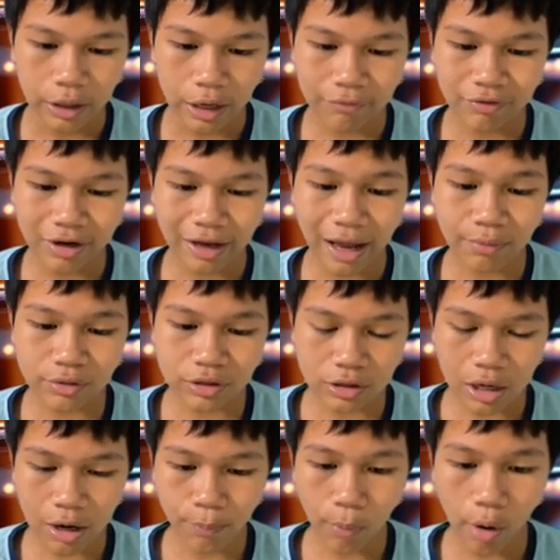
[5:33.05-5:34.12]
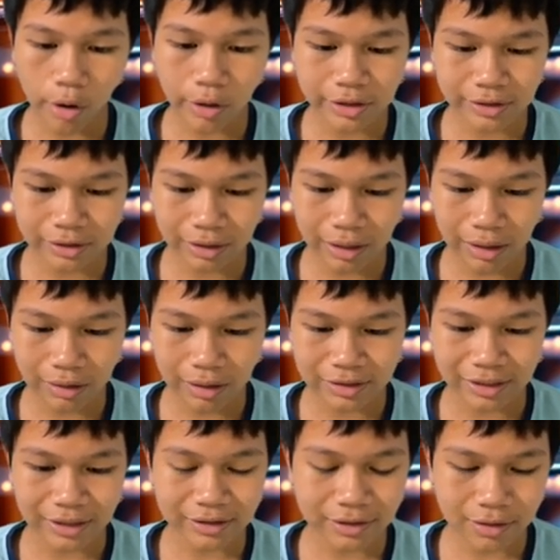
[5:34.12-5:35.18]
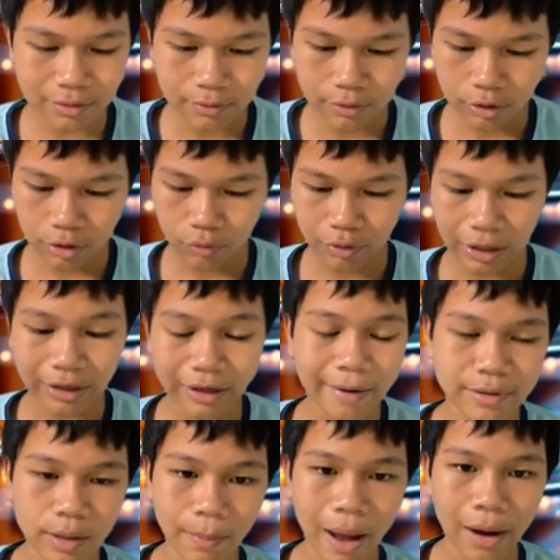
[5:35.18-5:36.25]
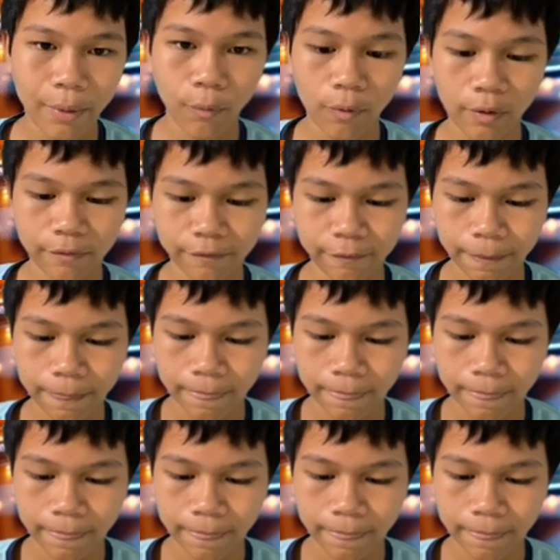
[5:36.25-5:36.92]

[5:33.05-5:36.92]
If they capture a pawn in the center, we can capture back with